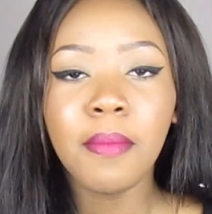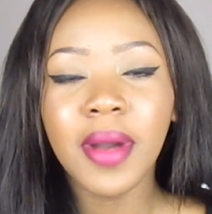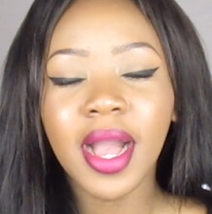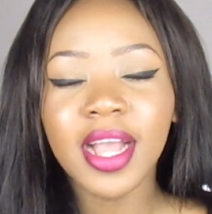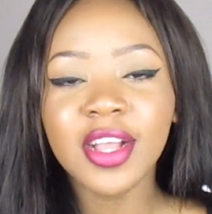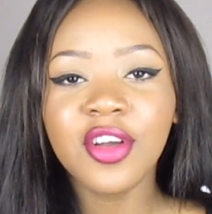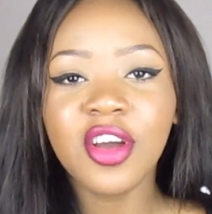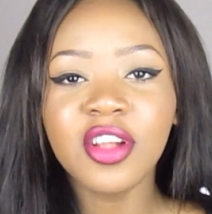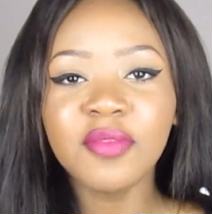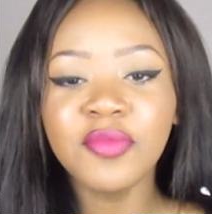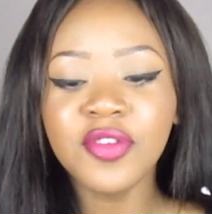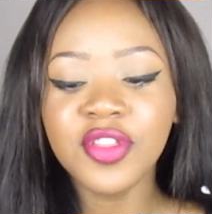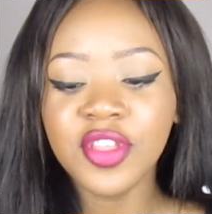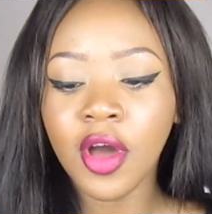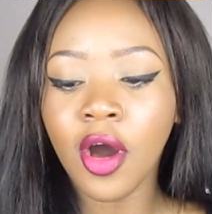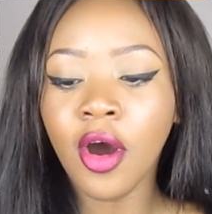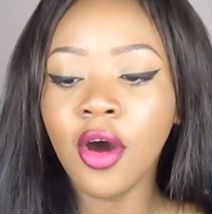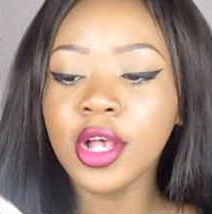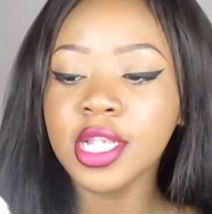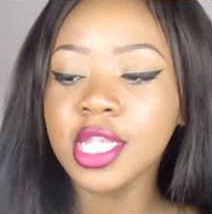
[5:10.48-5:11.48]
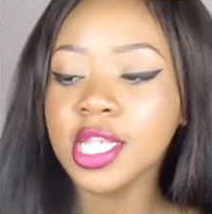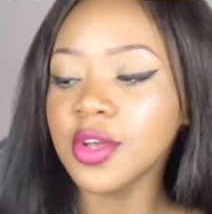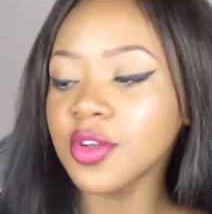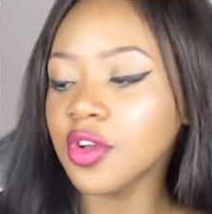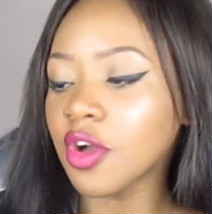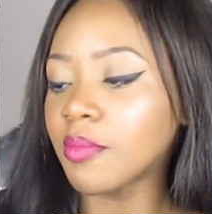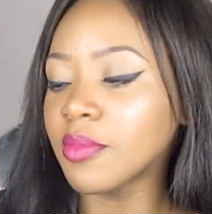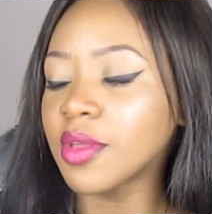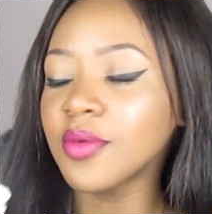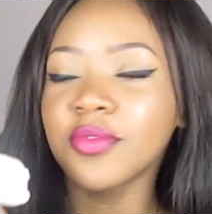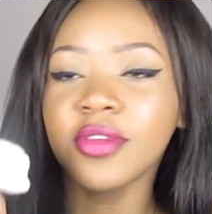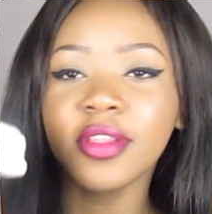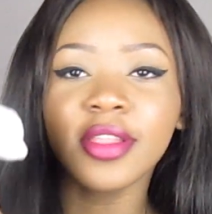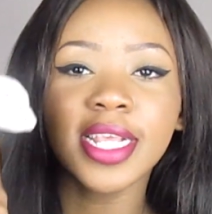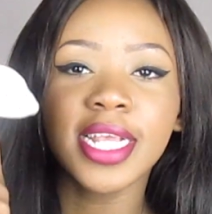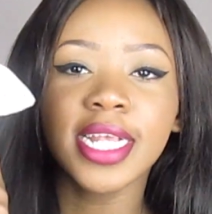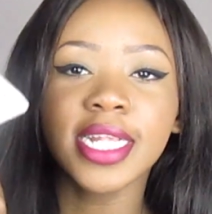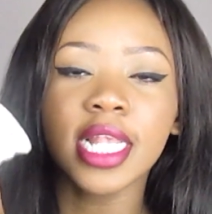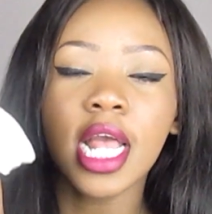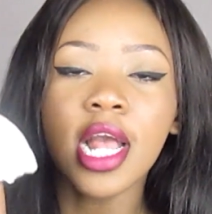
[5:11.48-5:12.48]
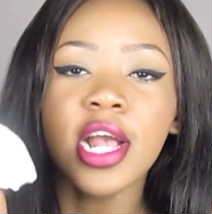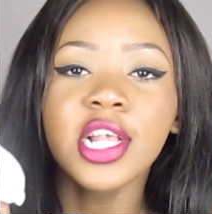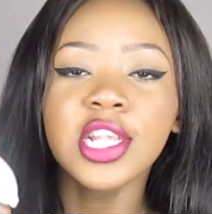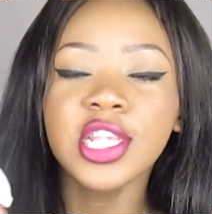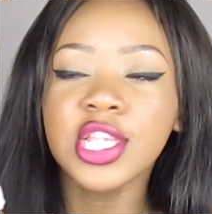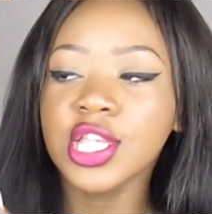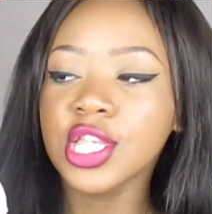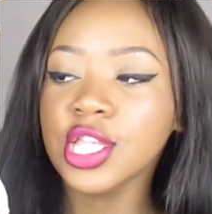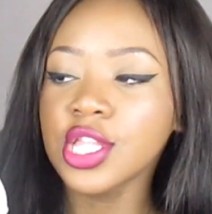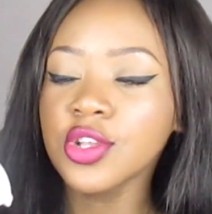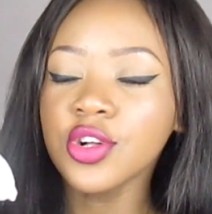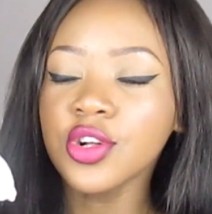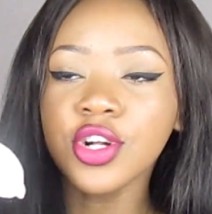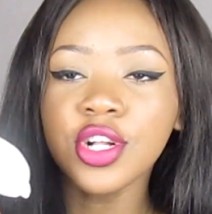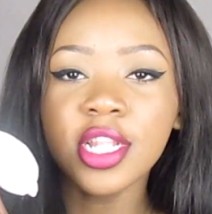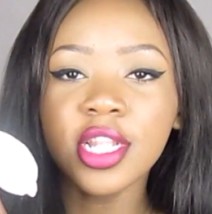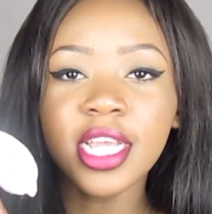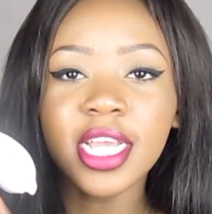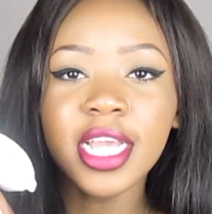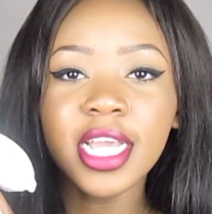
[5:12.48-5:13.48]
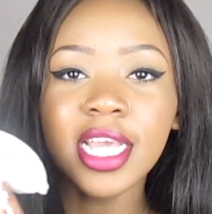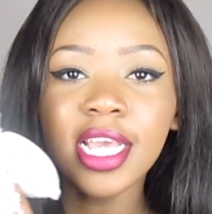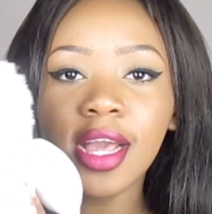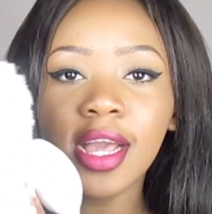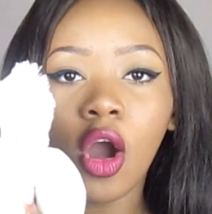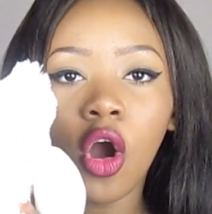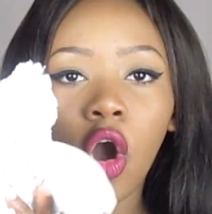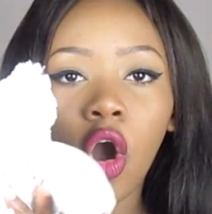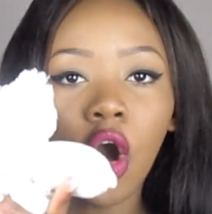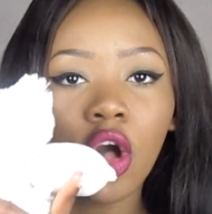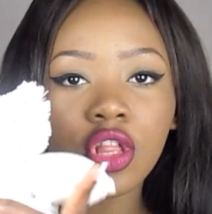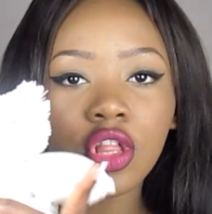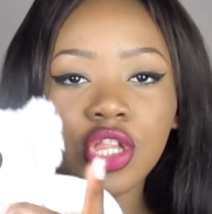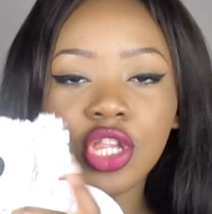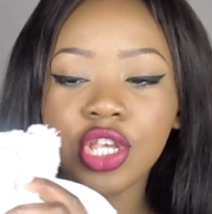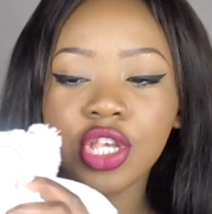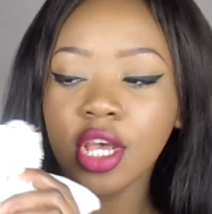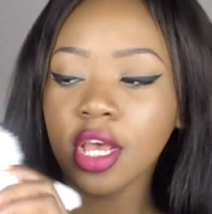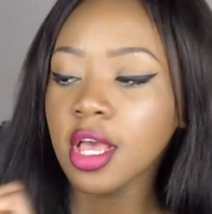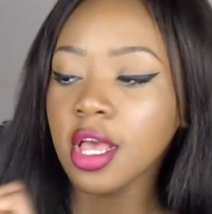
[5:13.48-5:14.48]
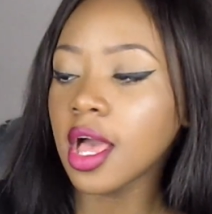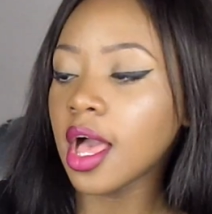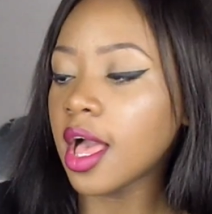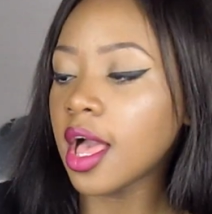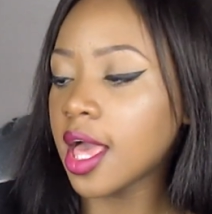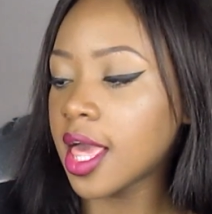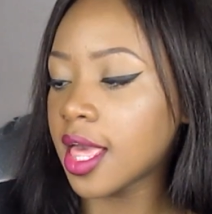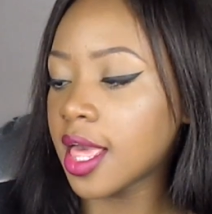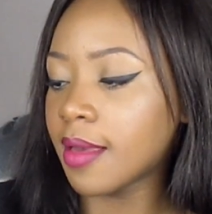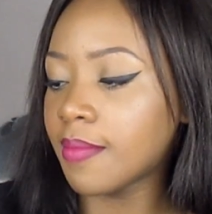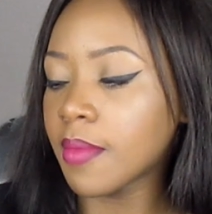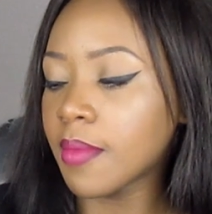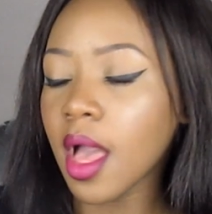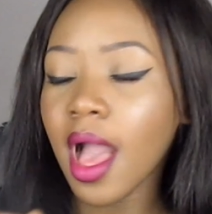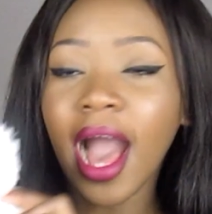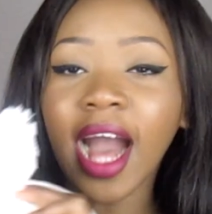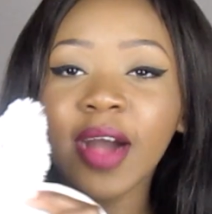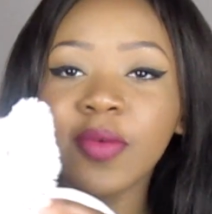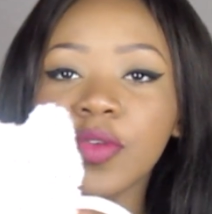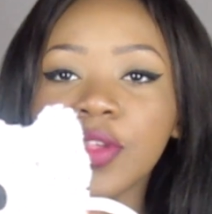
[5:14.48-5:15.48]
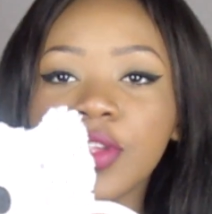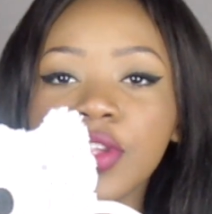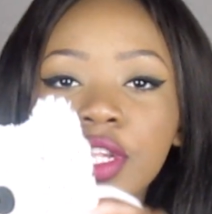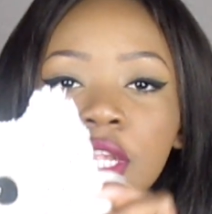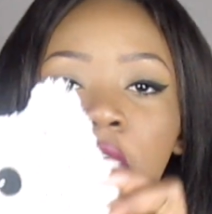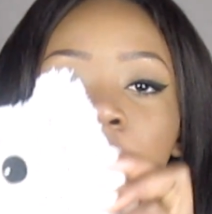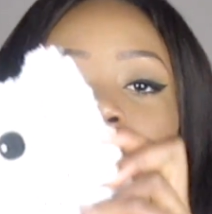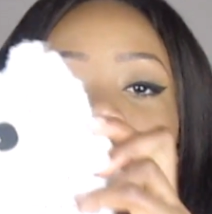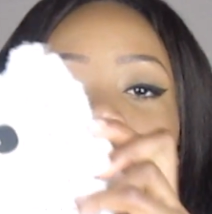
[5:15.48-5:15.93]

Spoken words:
My godmother also got me one of these snuggly hot owls.